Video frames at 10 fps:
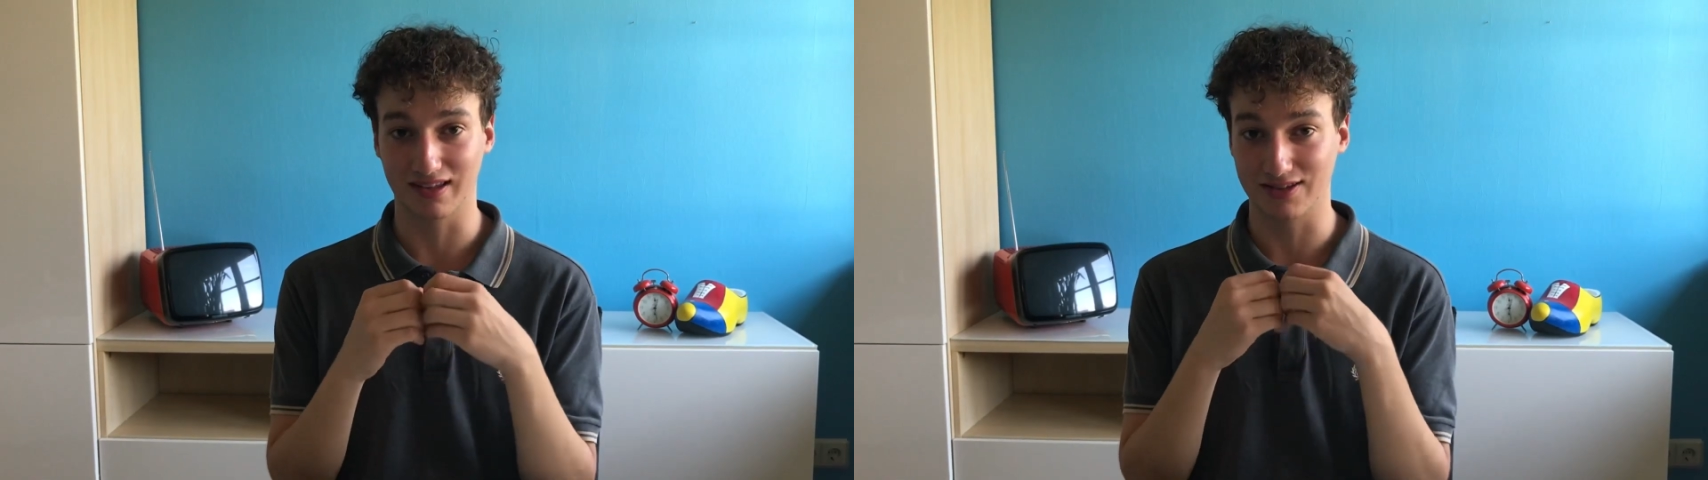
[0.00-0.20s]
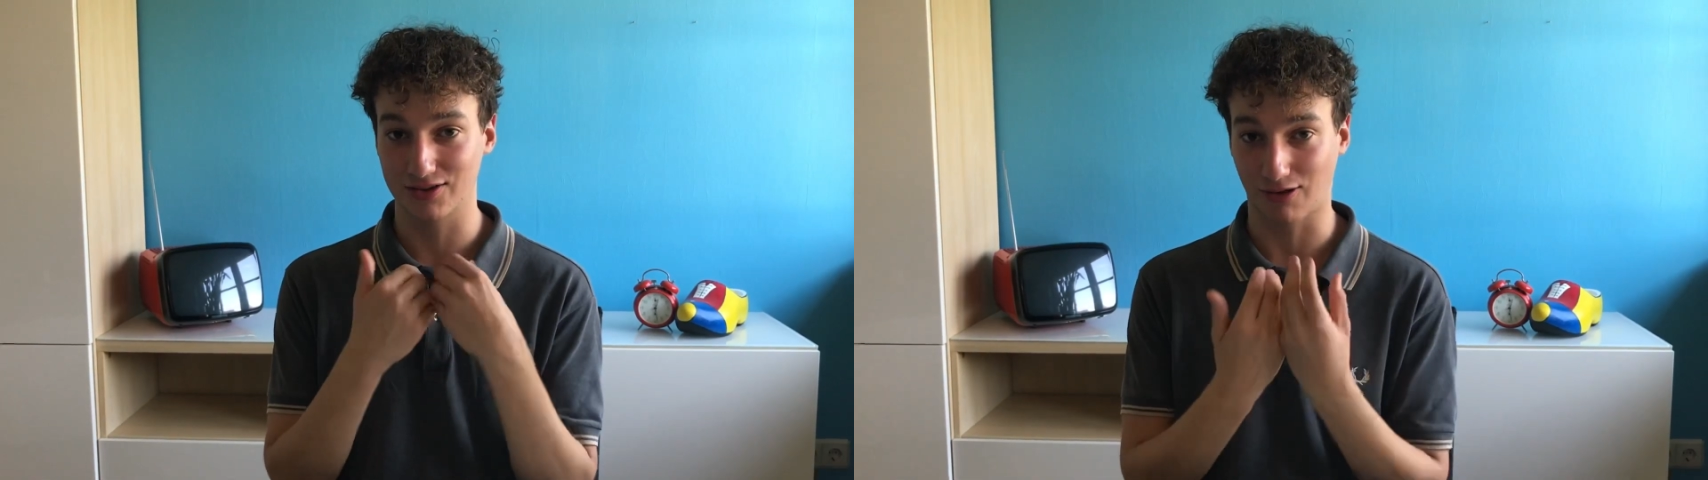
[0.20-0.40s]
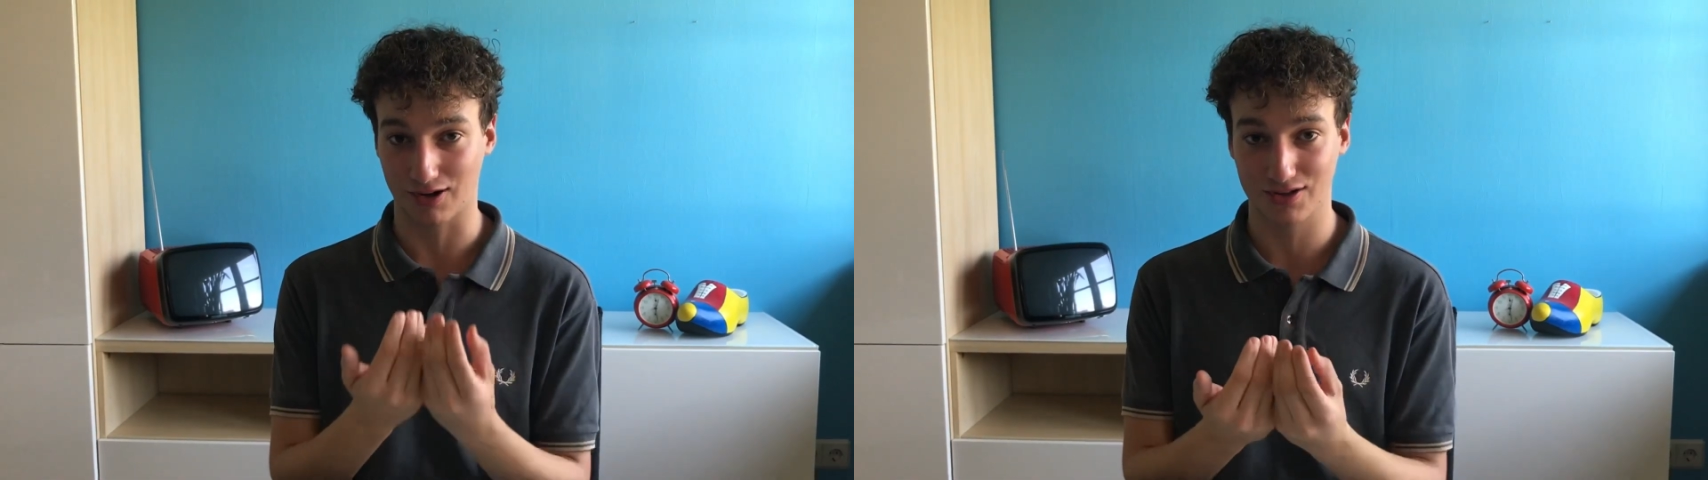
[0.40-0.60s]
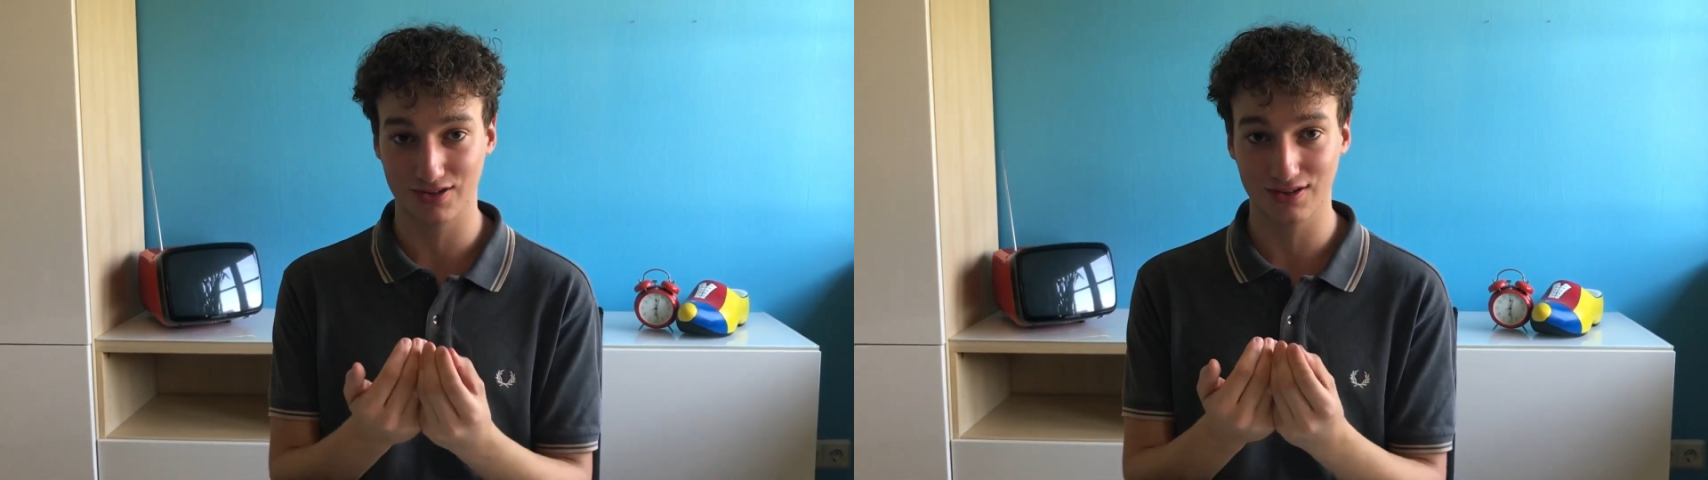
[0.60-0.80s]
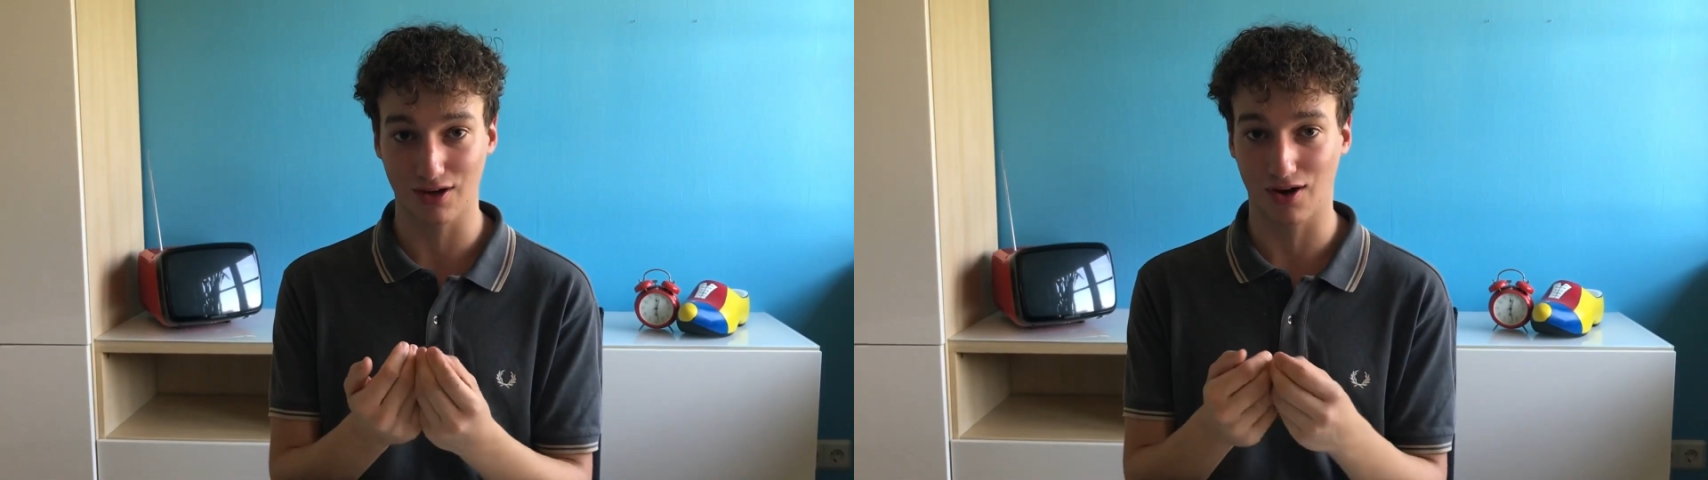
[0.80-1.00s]

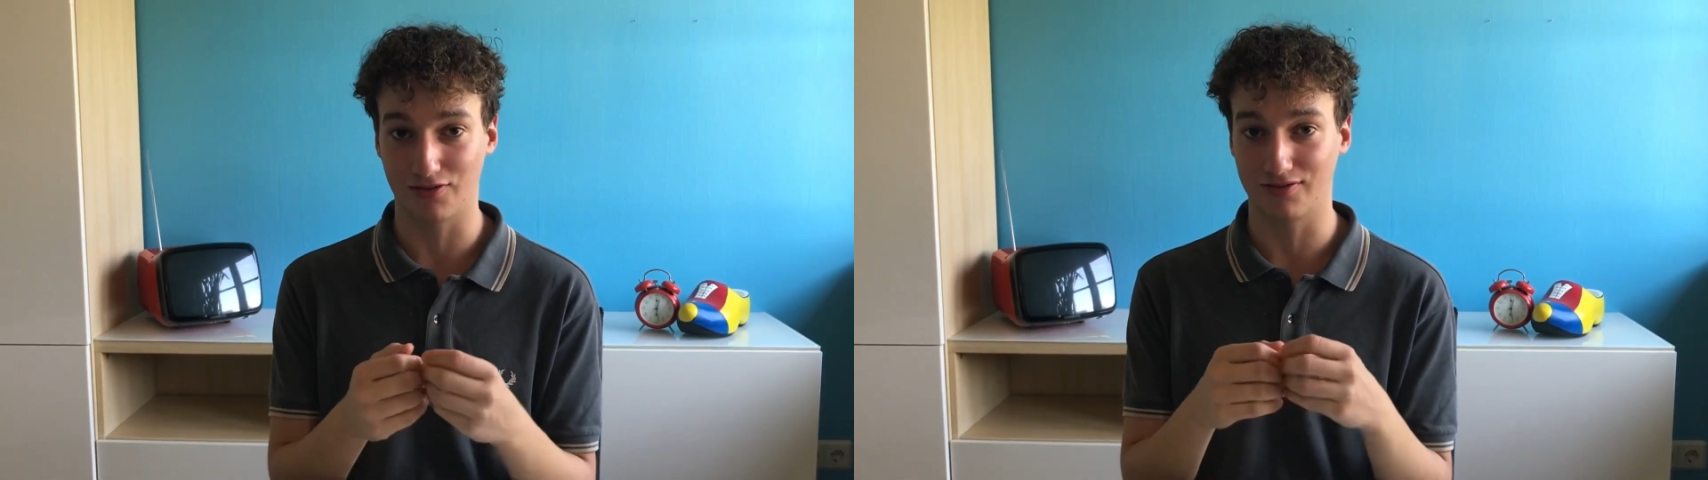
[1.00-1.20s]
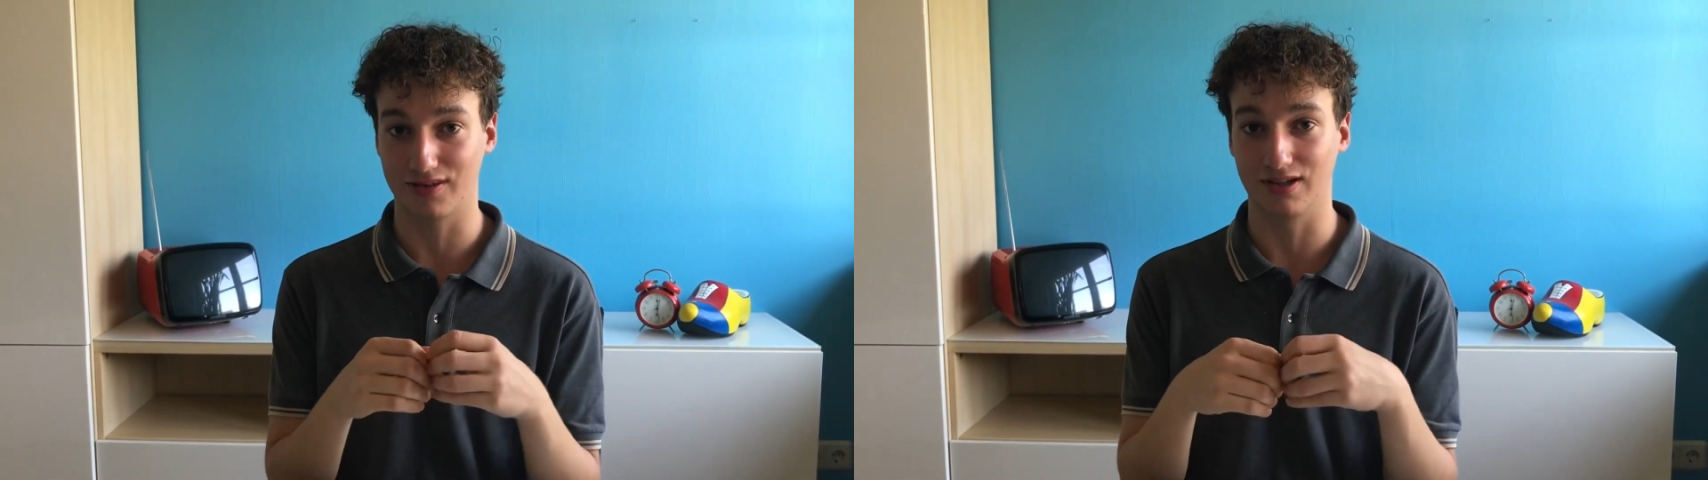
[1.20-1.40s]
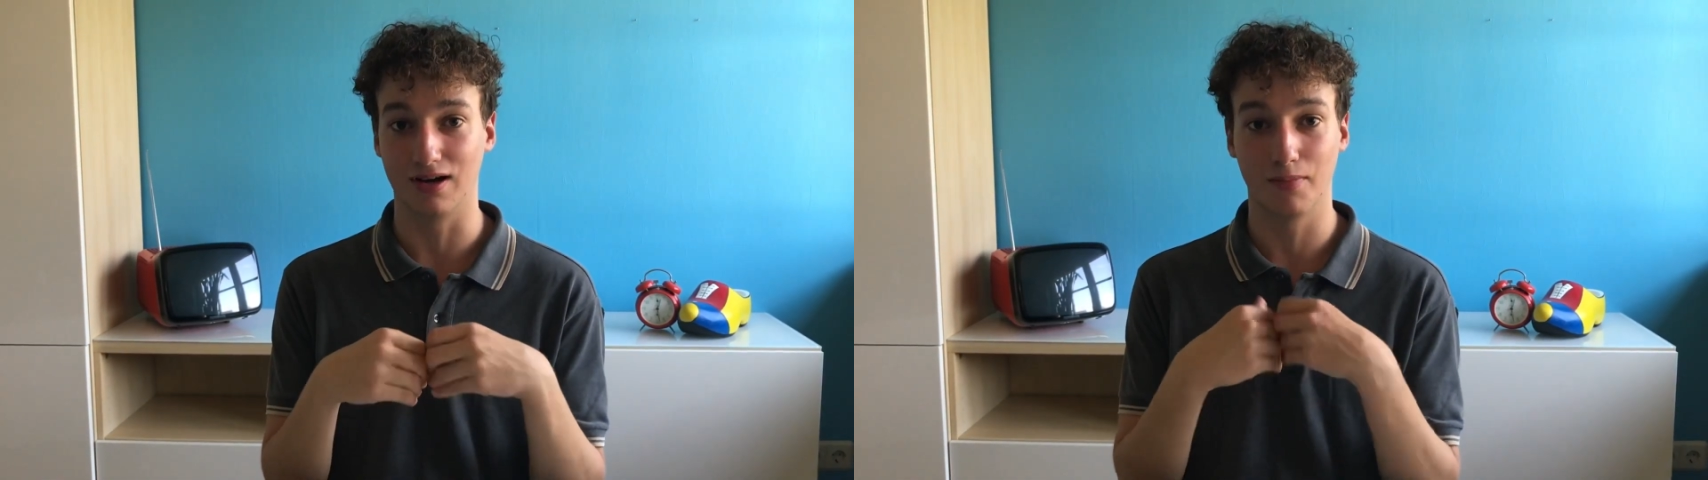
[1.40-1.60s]
instructions of the